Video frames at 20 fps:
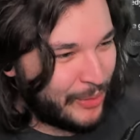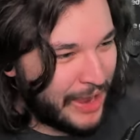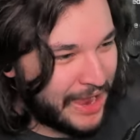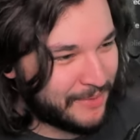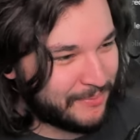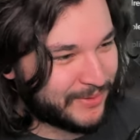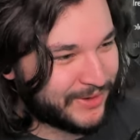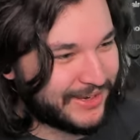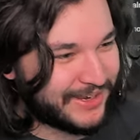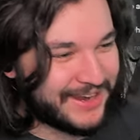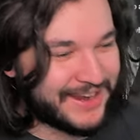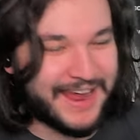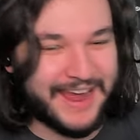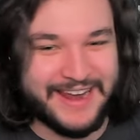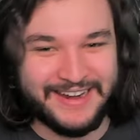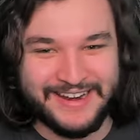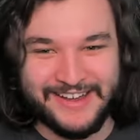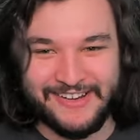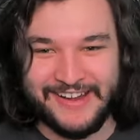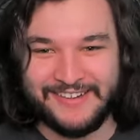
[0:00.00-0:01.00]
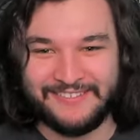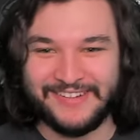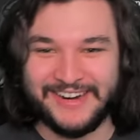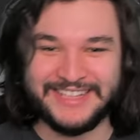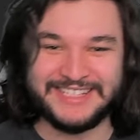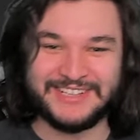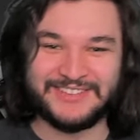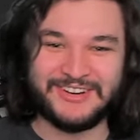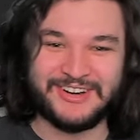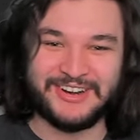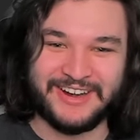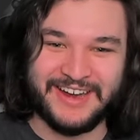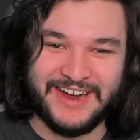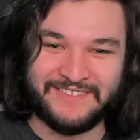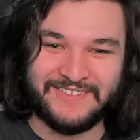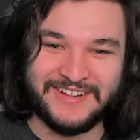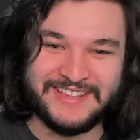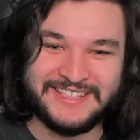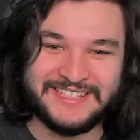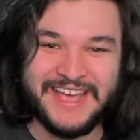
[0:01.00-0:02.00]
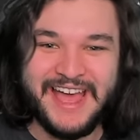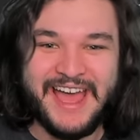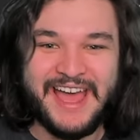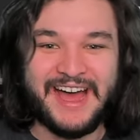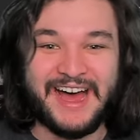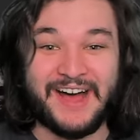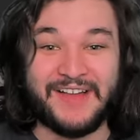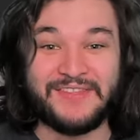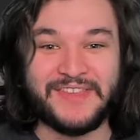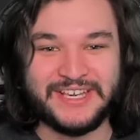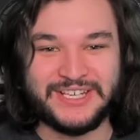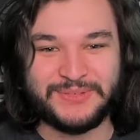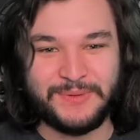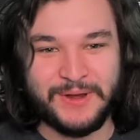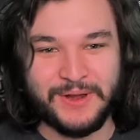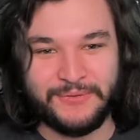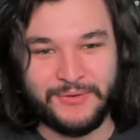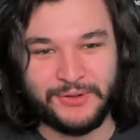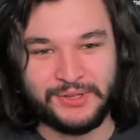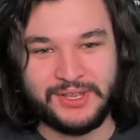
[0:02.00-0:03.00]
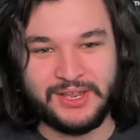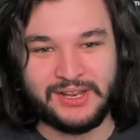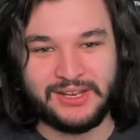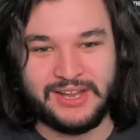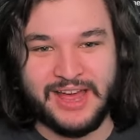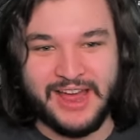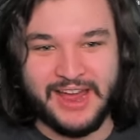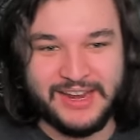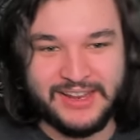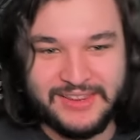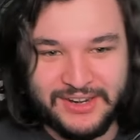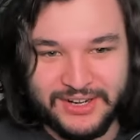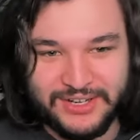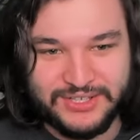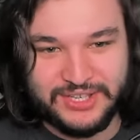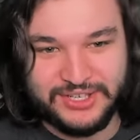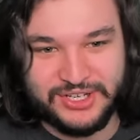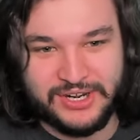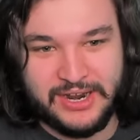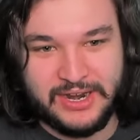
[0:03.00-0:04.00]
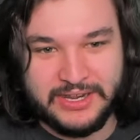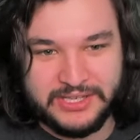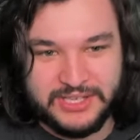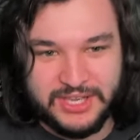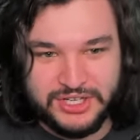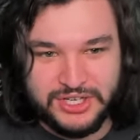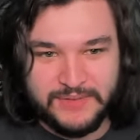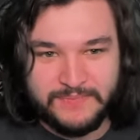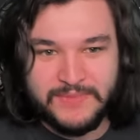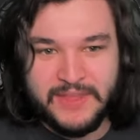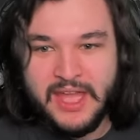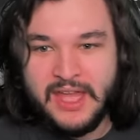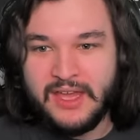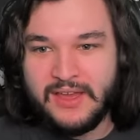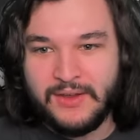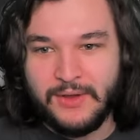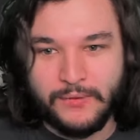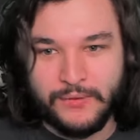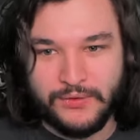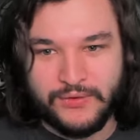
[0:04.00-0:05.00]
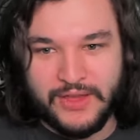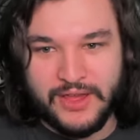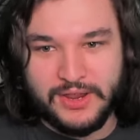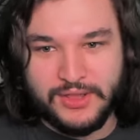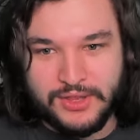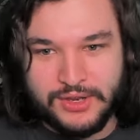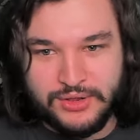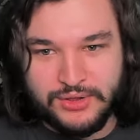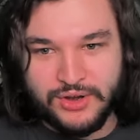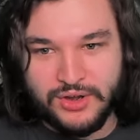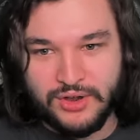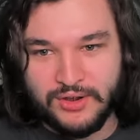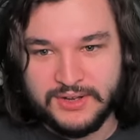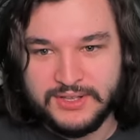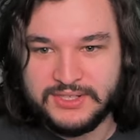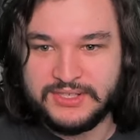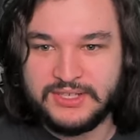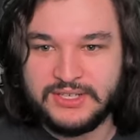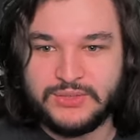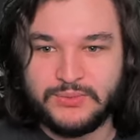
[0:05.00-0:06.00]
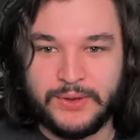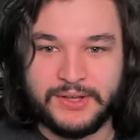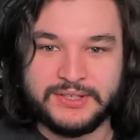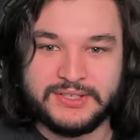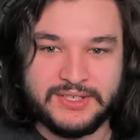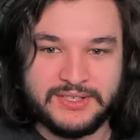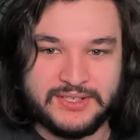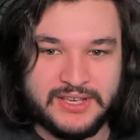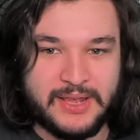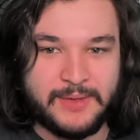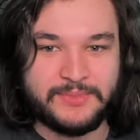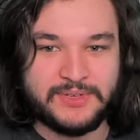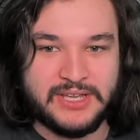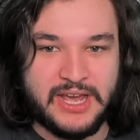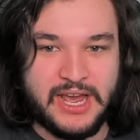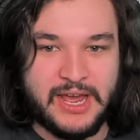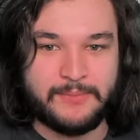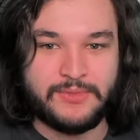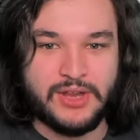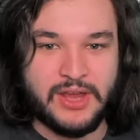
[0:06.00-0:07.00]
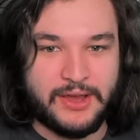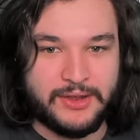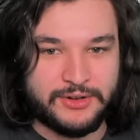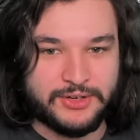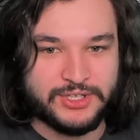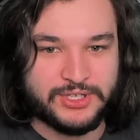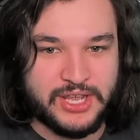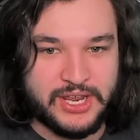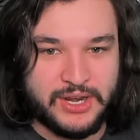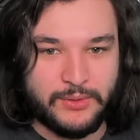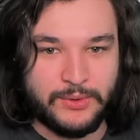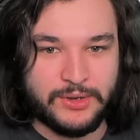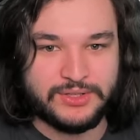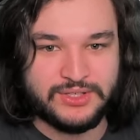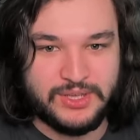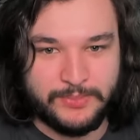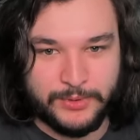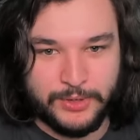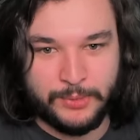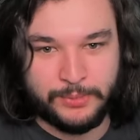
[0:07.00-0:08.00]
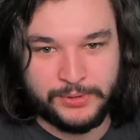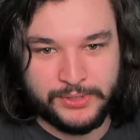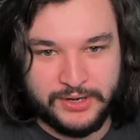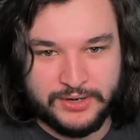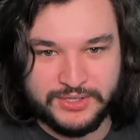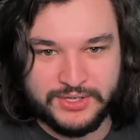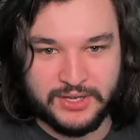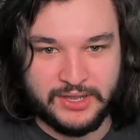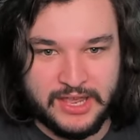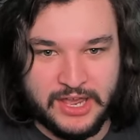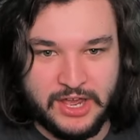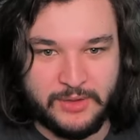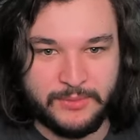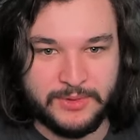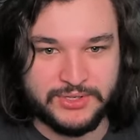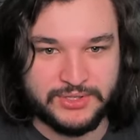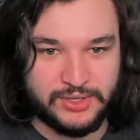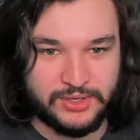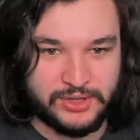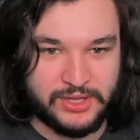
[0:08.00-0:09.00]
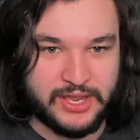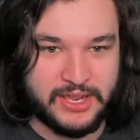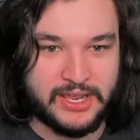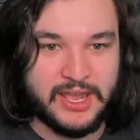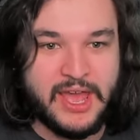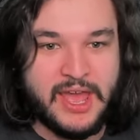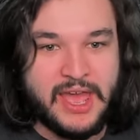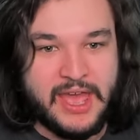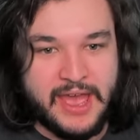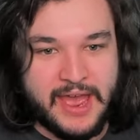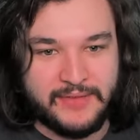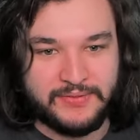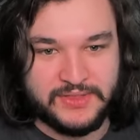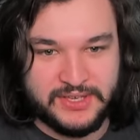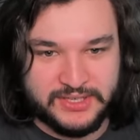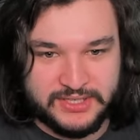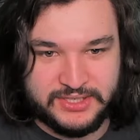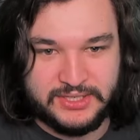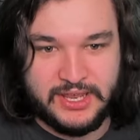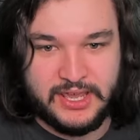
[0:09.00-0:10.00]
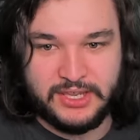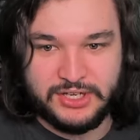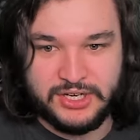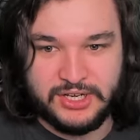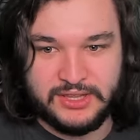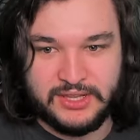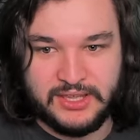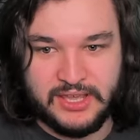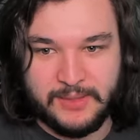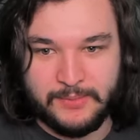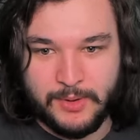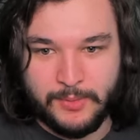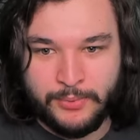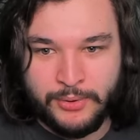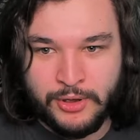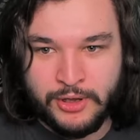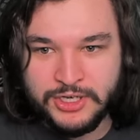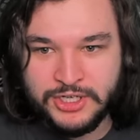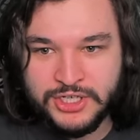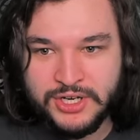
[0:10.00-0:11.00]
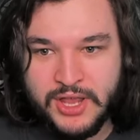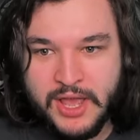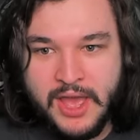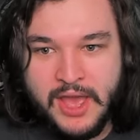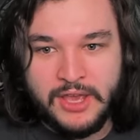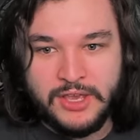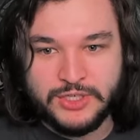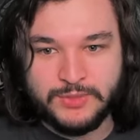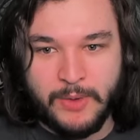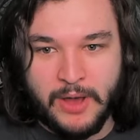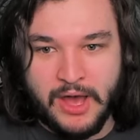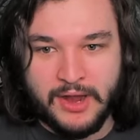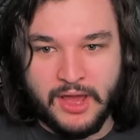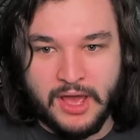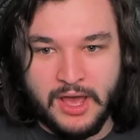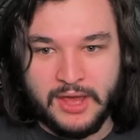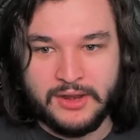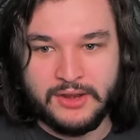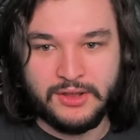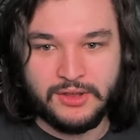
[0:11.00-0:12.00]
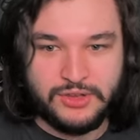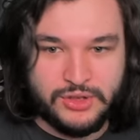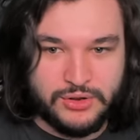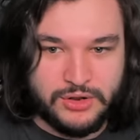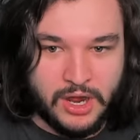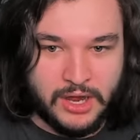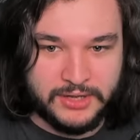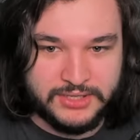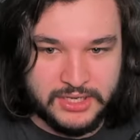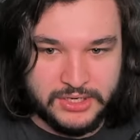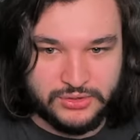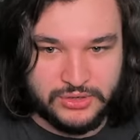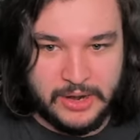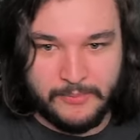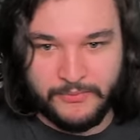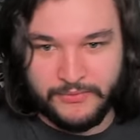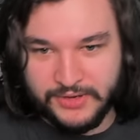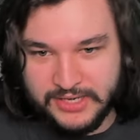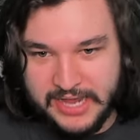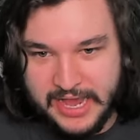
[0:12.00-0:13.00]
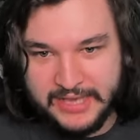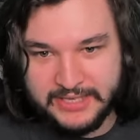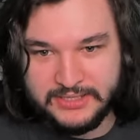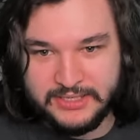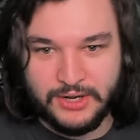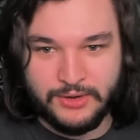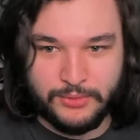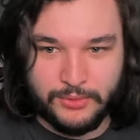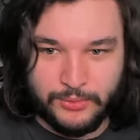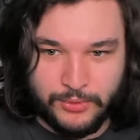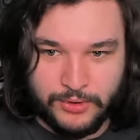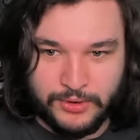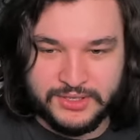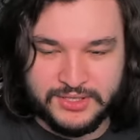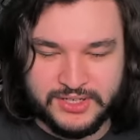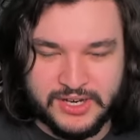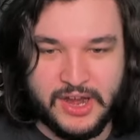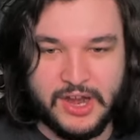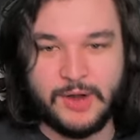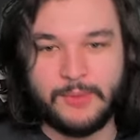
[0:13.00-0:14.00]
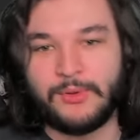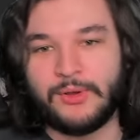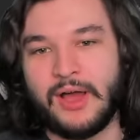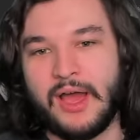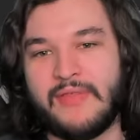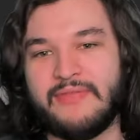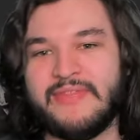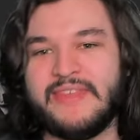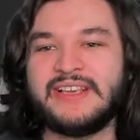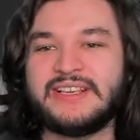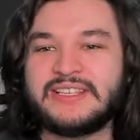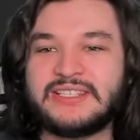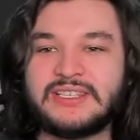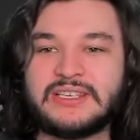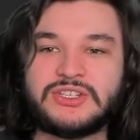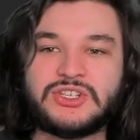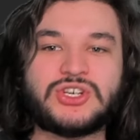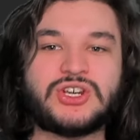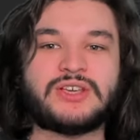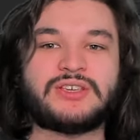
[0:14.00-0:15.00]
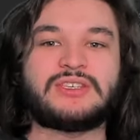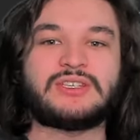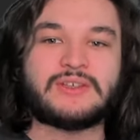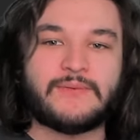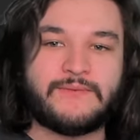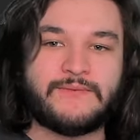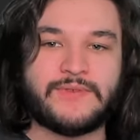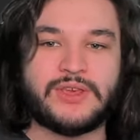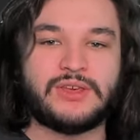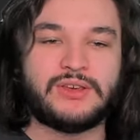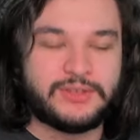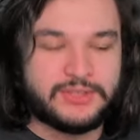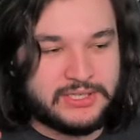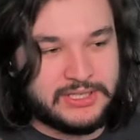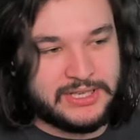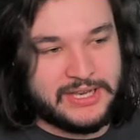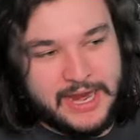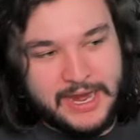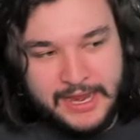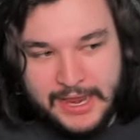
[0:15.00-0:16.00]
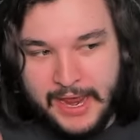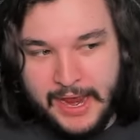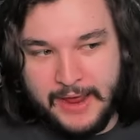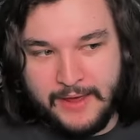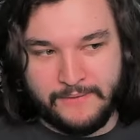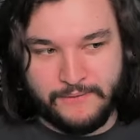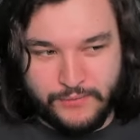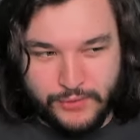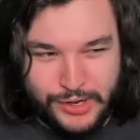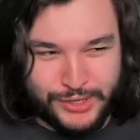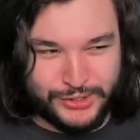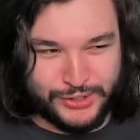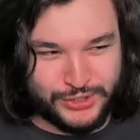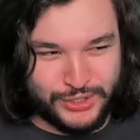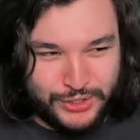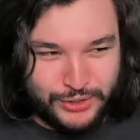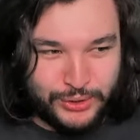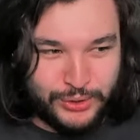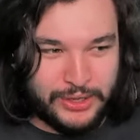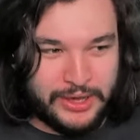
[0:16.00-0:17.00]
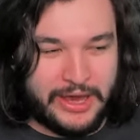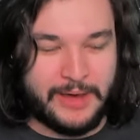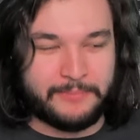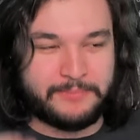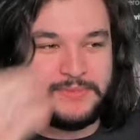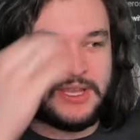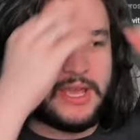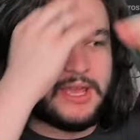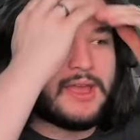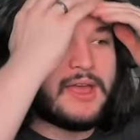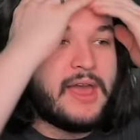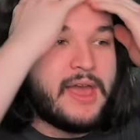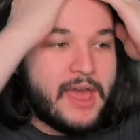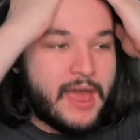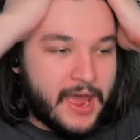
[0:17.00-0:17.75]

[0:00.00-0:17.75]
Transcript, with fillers: Papa. I, I, know I've read some of your comments on this. We are fully aligned. There is such an odd decision. Overvalue the new currencies while at the same time not understanding what a typical player's account must look like at this stage in the game to push. Spot on. New content drop fantastic. Rewards terrible. And this just feels like every single update.